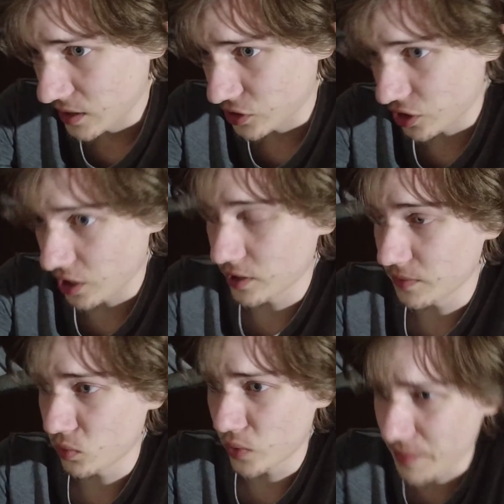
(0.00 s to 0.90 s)

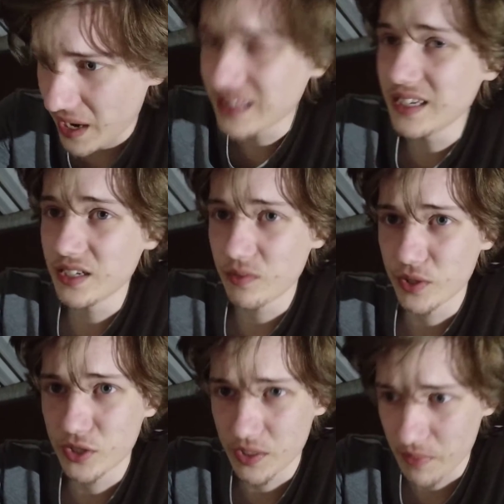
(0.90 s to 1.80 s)
so we made
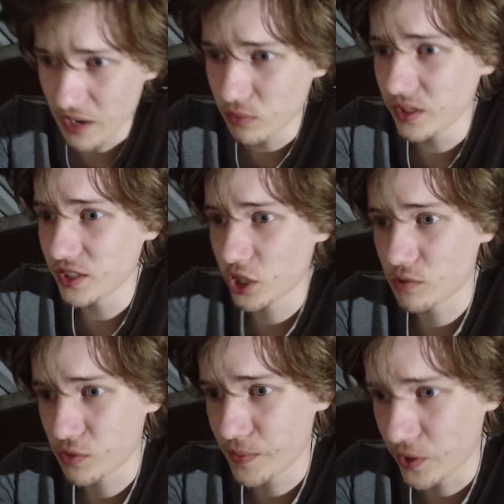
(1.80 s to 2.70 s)
all the
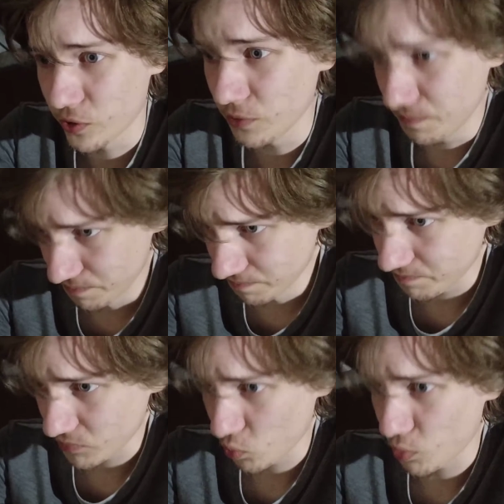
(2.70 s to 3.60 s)
adjustments we could.
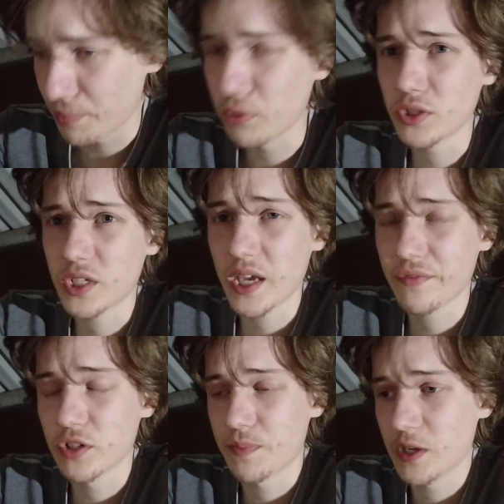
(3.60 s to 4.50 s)
We put it
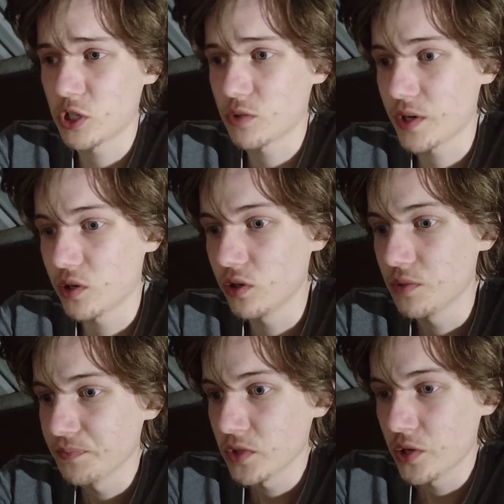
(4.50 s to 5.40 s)
together as best as we could.
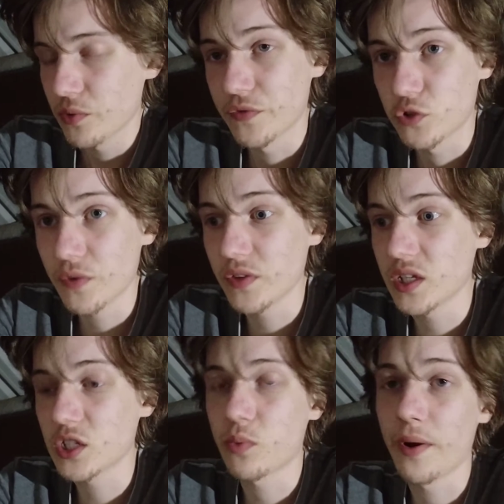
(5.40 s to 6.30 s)
We've driven
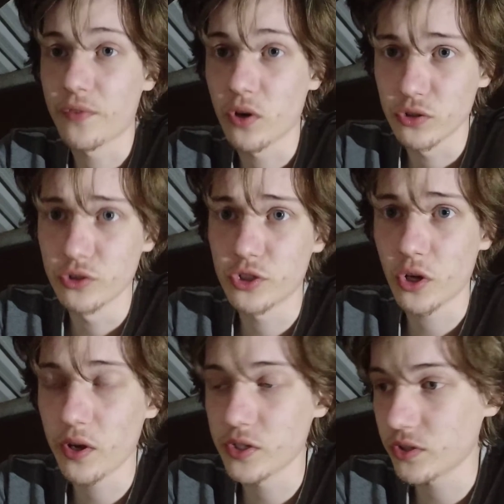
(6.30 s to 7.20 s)
this. We've got new
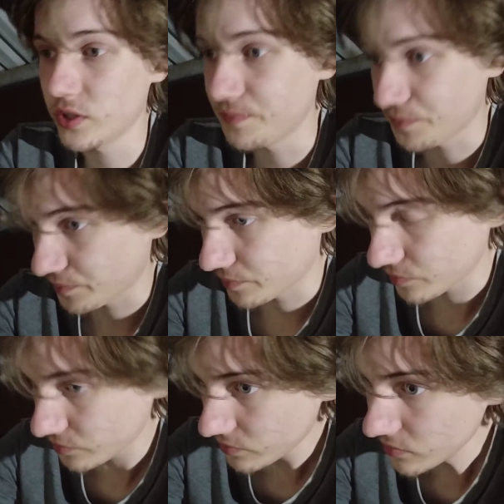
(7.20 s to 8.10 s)
tires on it.
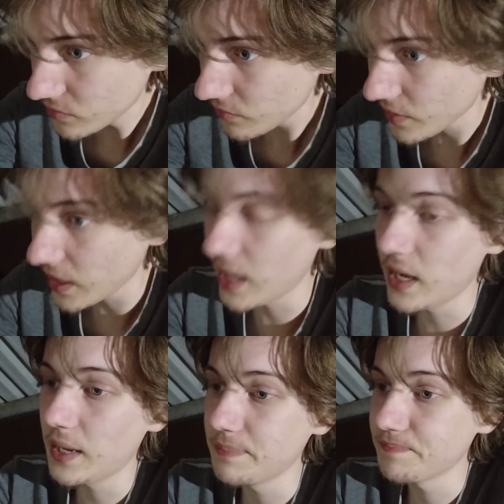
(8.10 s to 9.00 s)

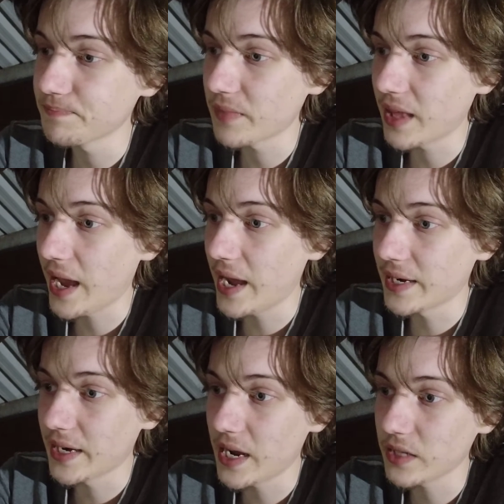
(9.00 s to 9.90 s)
And
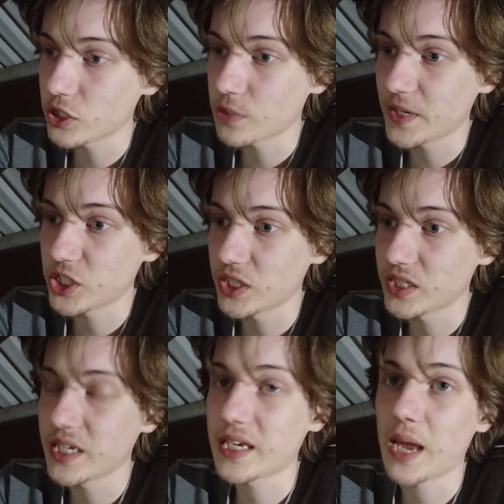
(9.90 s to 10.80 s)
now the specialist,
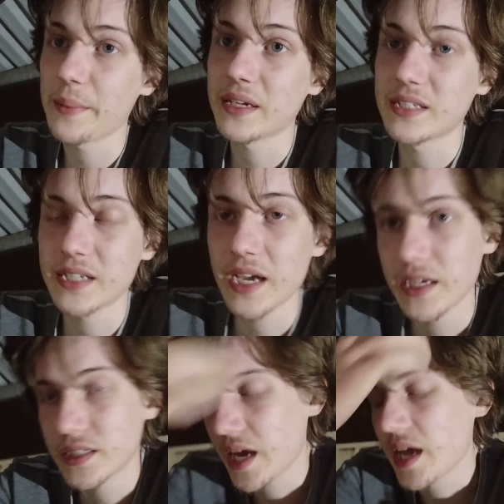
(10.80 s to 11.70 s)
he came out today
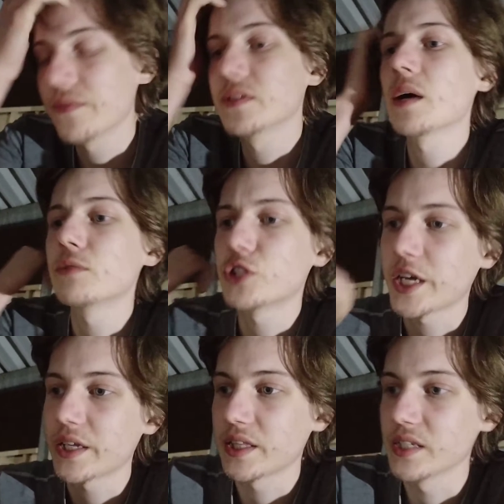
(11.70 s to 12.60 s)
to have a double
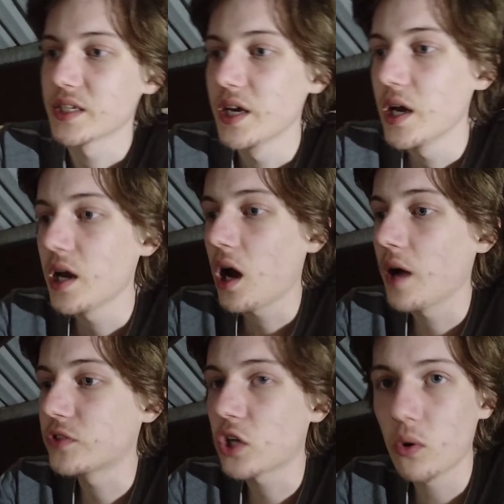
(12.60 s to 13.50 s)
check at this.
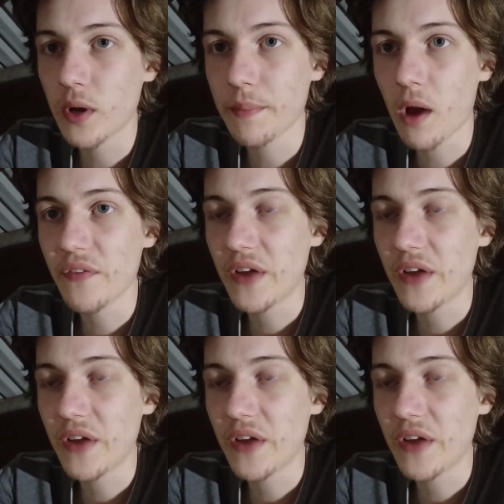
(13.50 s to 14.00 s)
I've told him I've